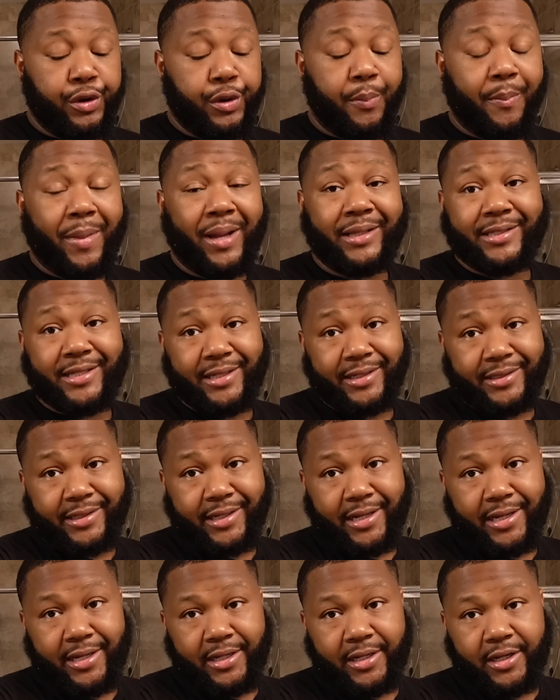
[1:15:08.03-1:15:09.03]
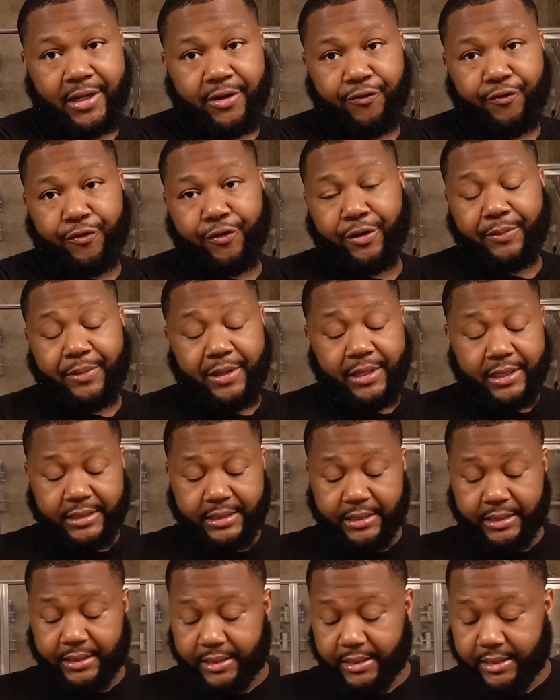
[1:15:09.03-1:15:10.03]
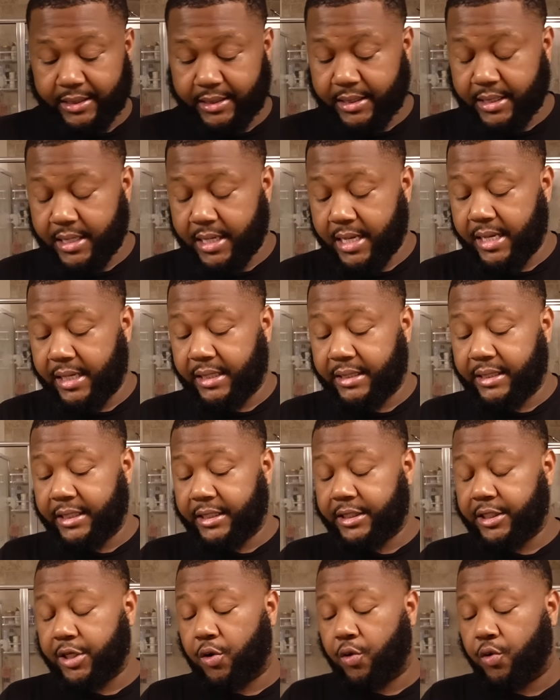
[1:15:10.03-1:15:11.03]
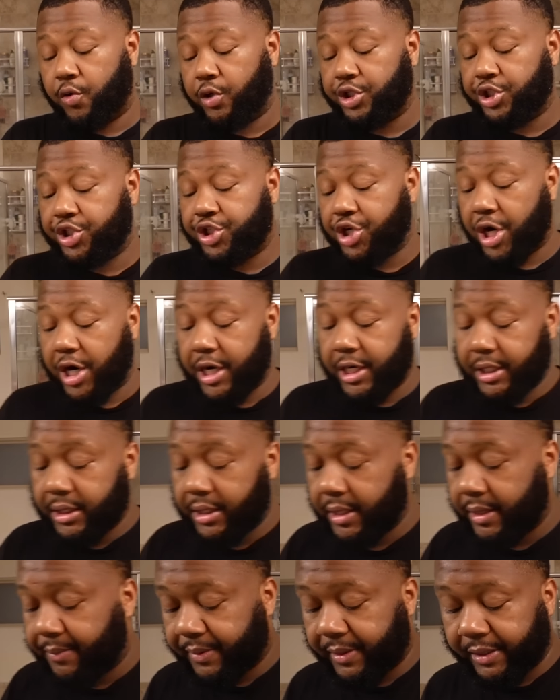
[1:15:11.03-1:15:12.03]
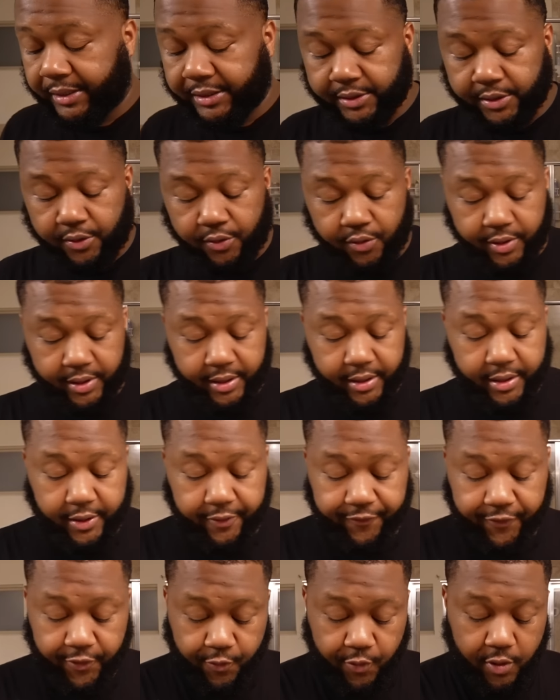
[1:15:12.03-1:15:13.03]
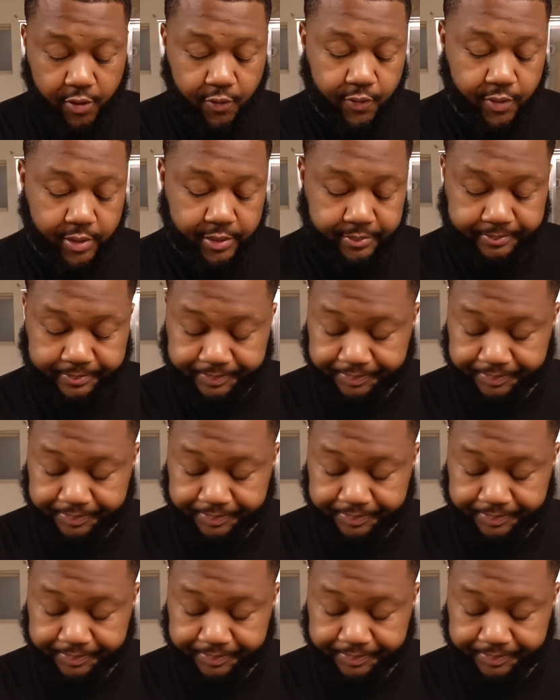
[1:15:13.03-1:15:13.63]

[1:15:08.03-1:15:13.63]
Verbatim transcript: my TikTok from this link and click the orange cart and place the order if you want one.